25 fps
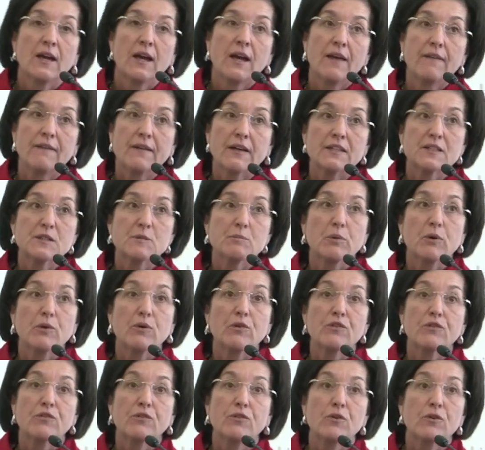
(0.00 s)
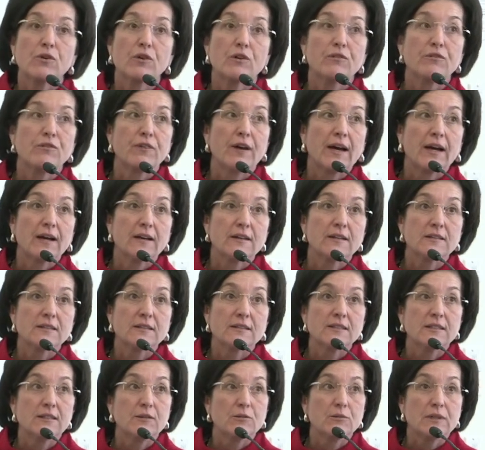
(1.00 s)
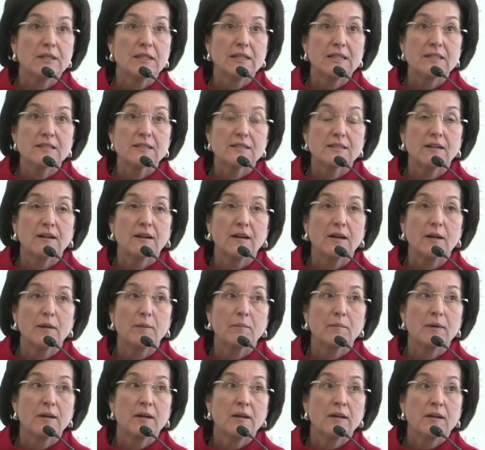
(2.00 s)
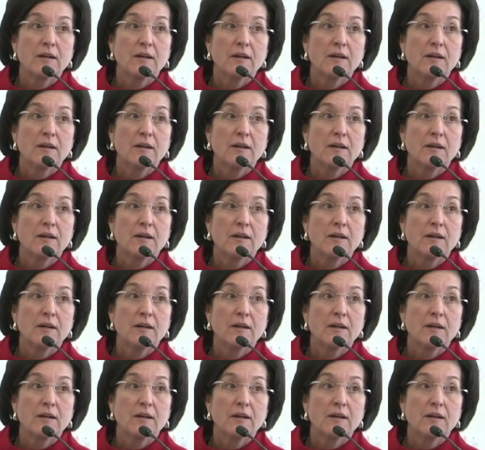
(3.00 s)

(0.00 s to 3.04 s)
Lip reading: And that's both for faculty release time